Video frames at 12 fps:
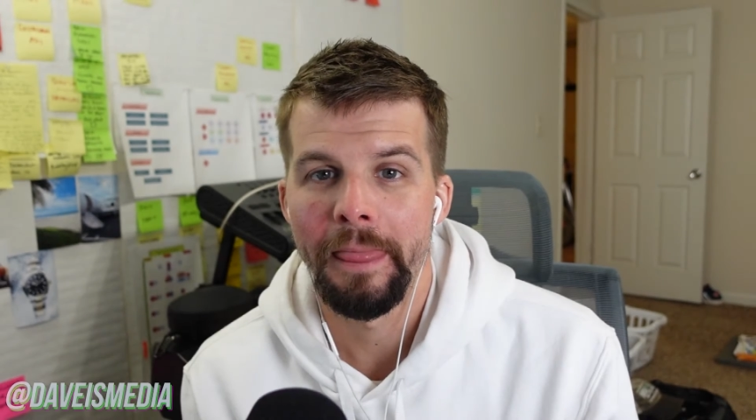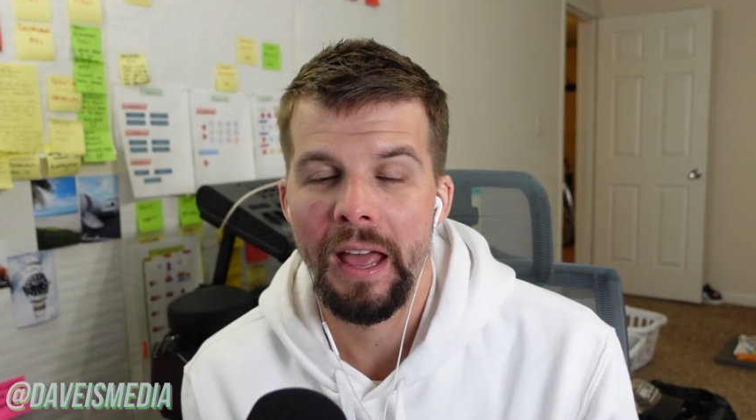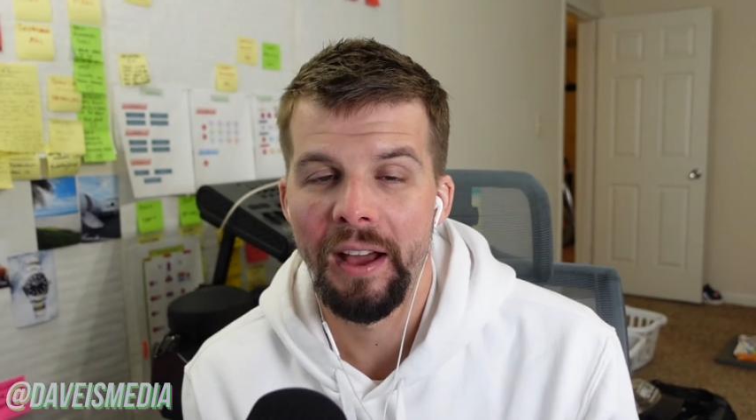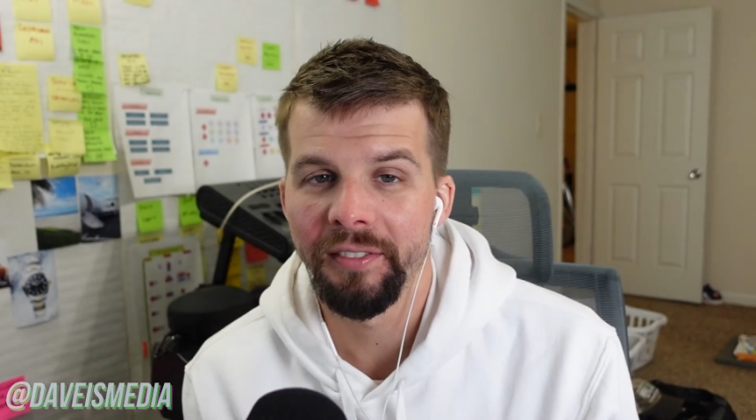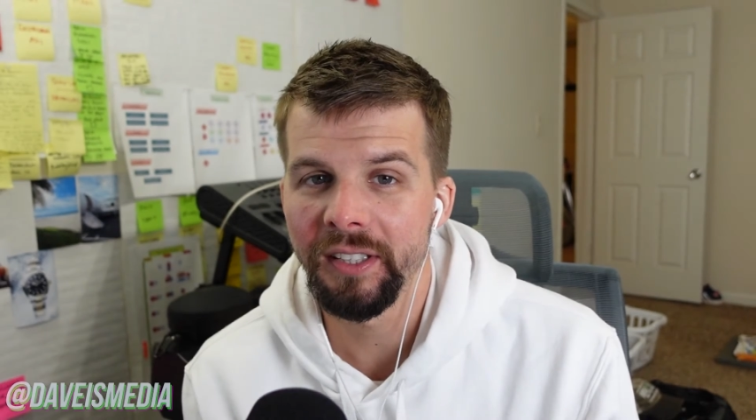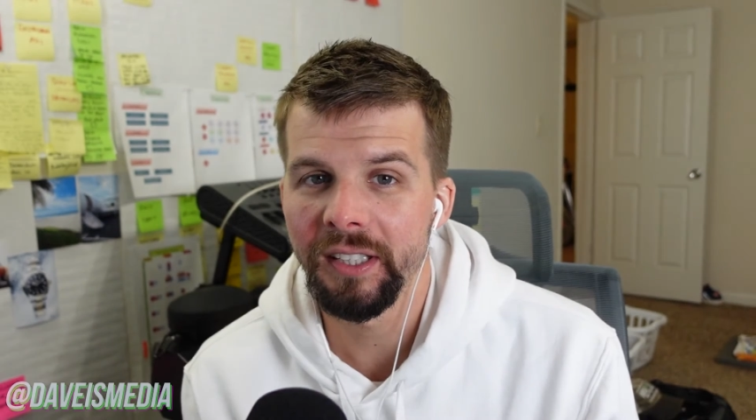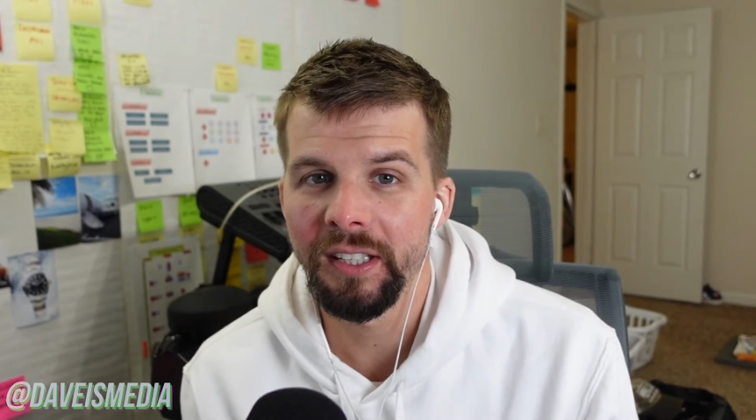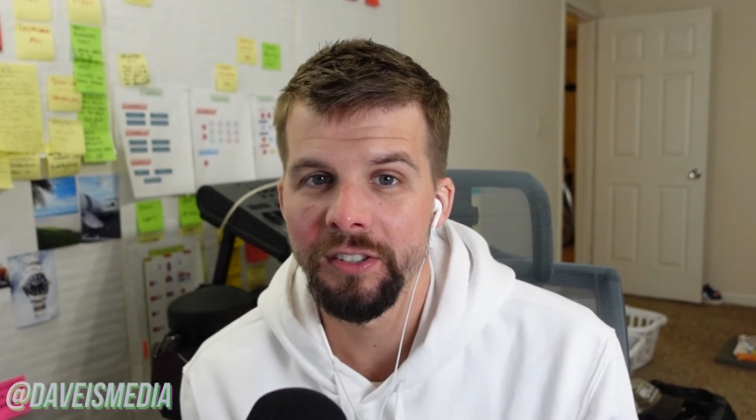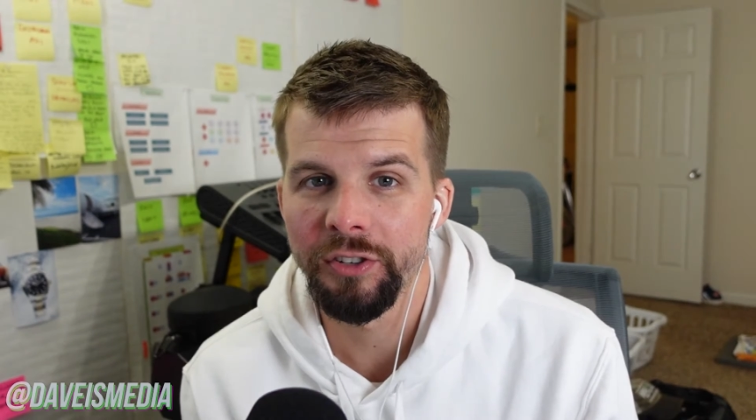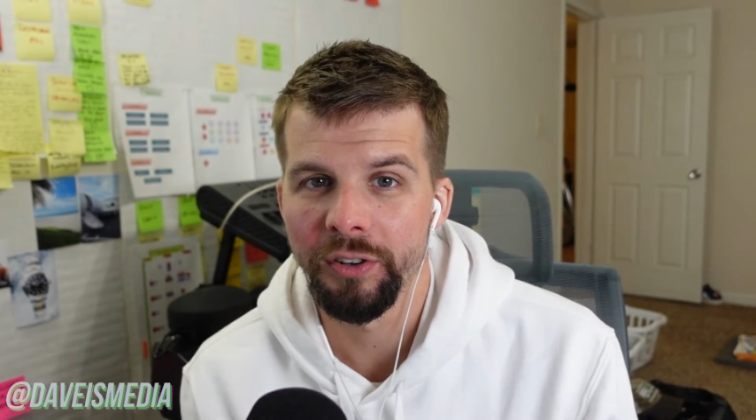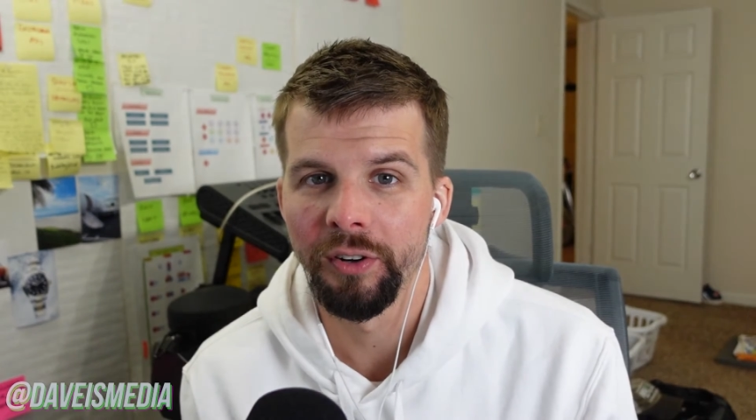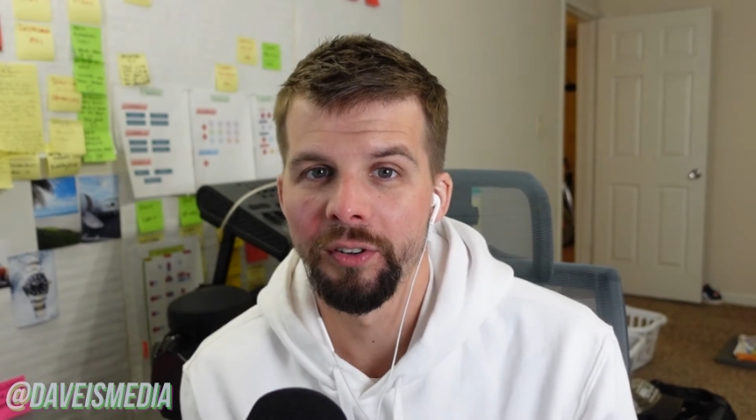having the
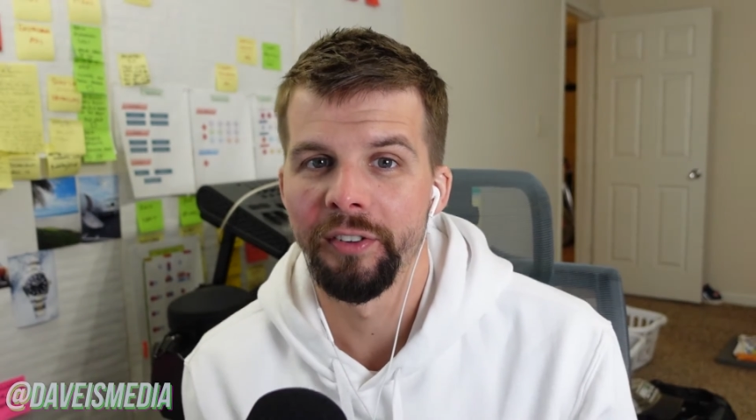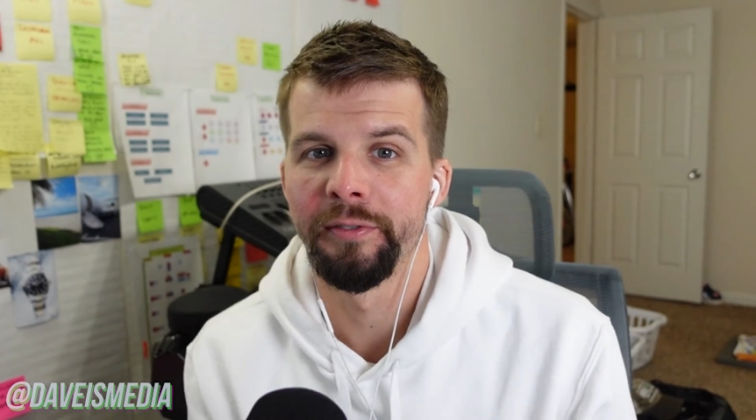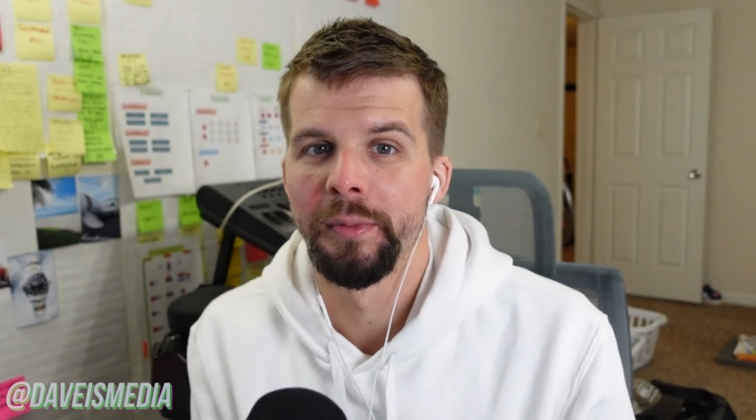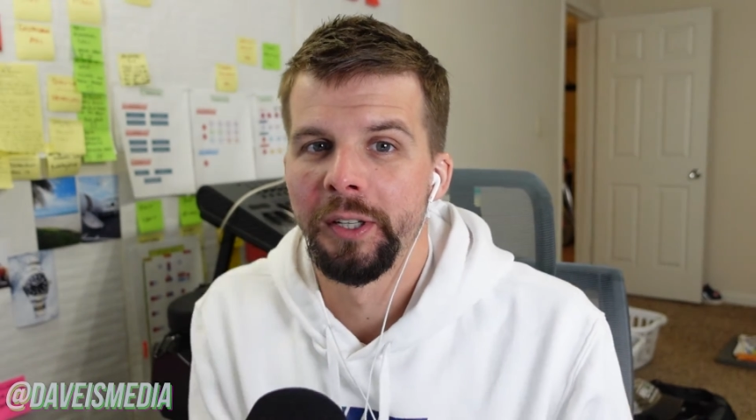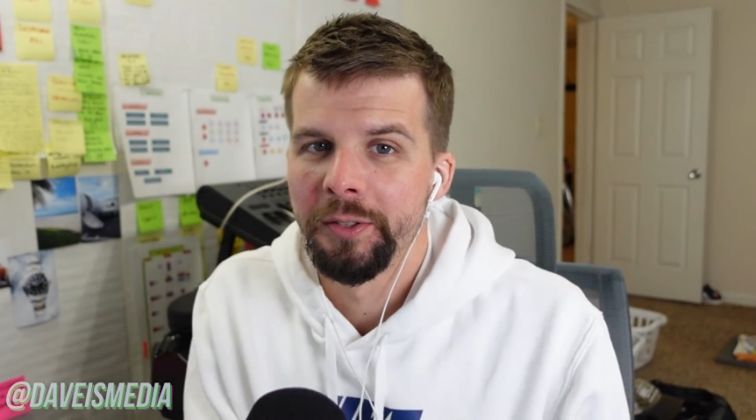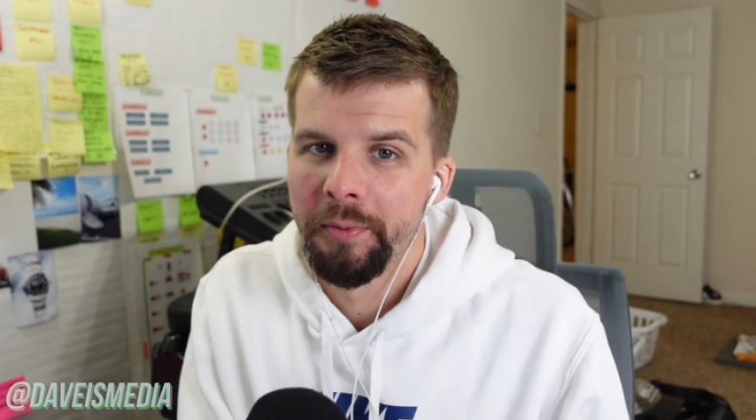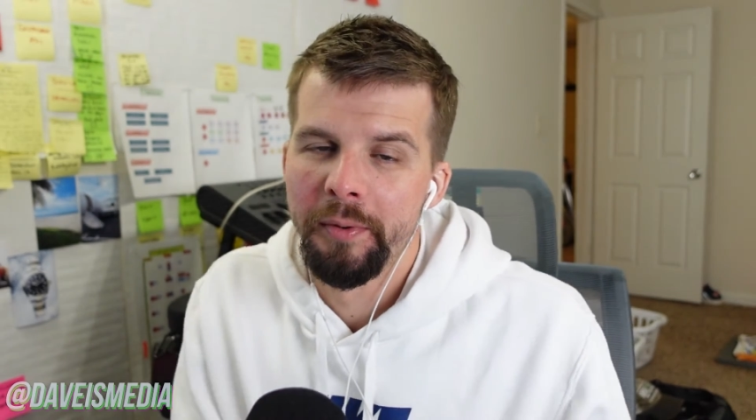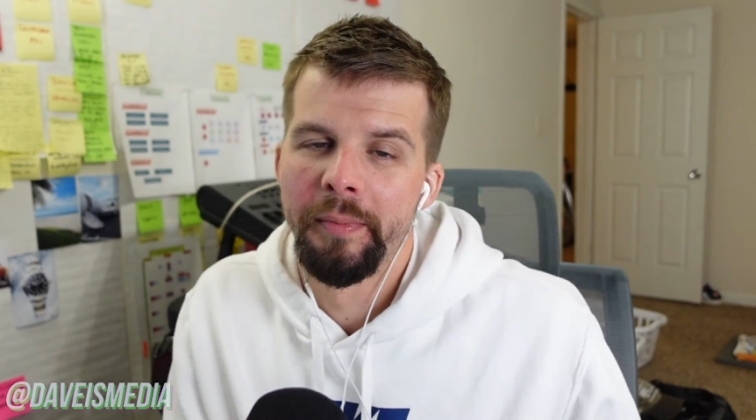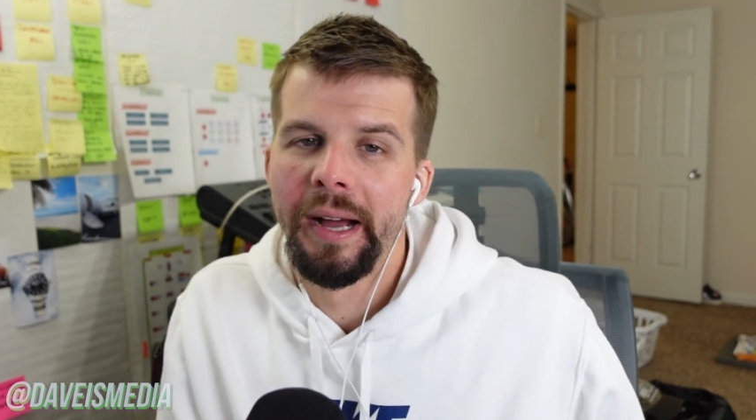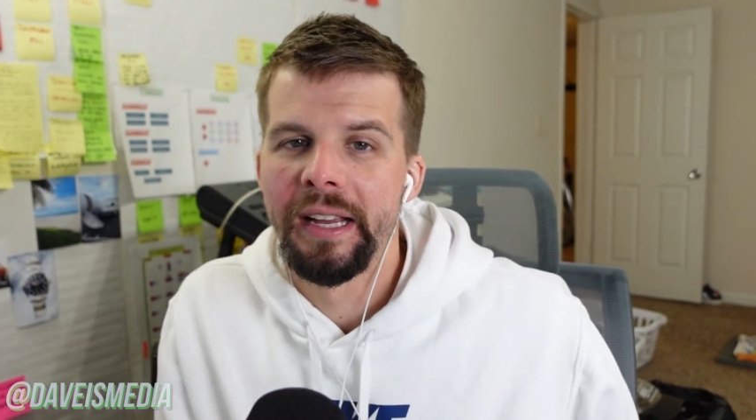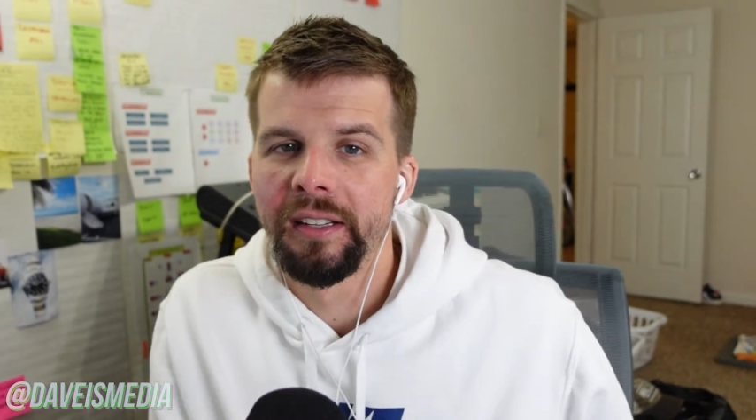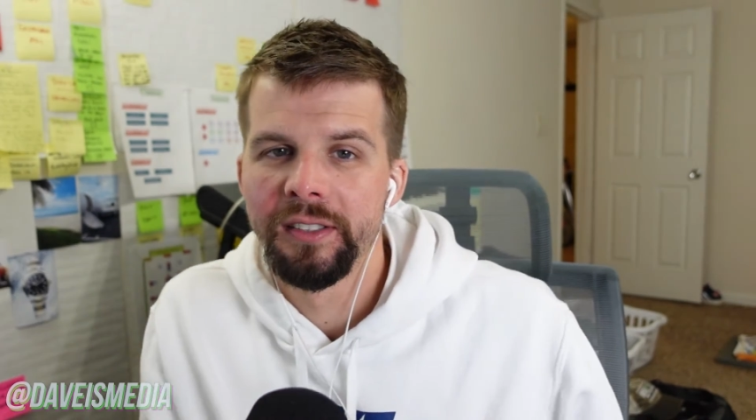control of multiple
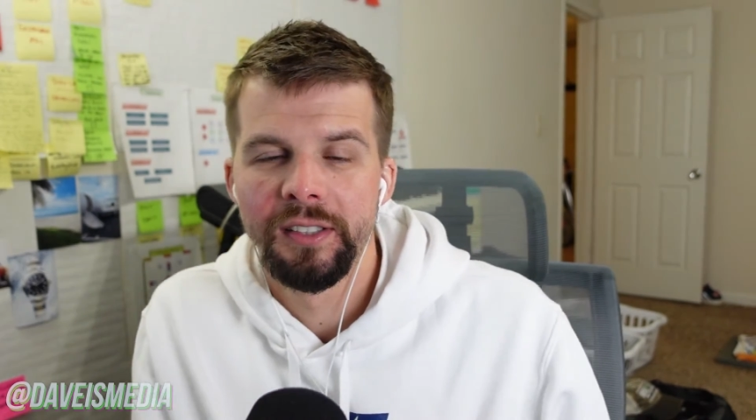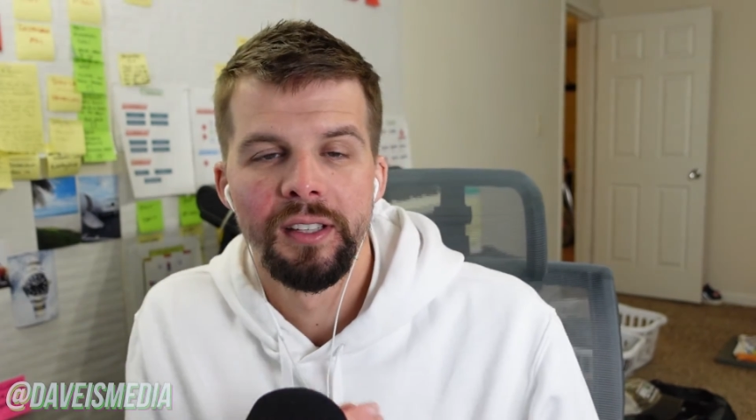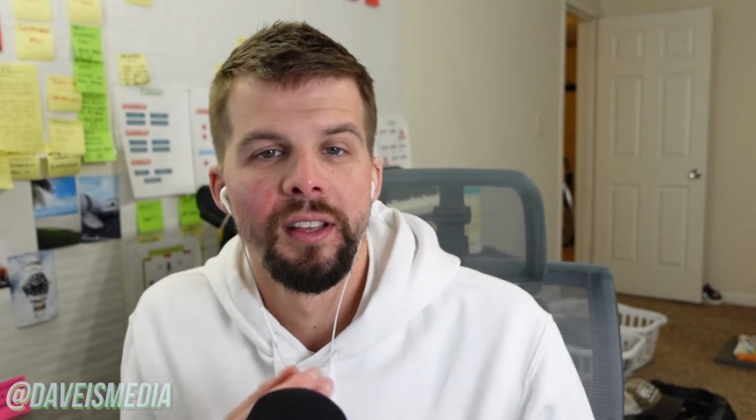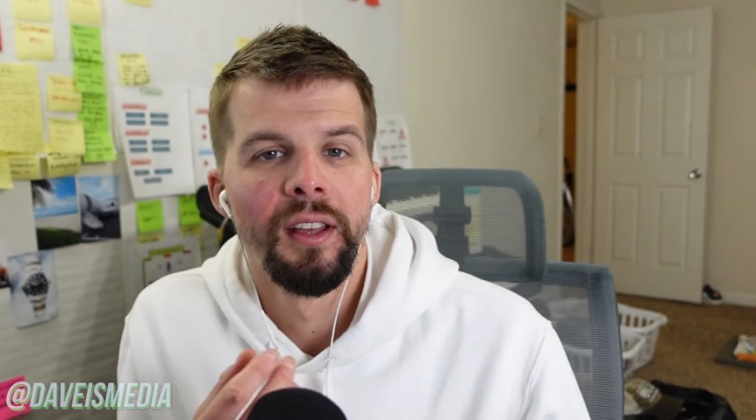mics,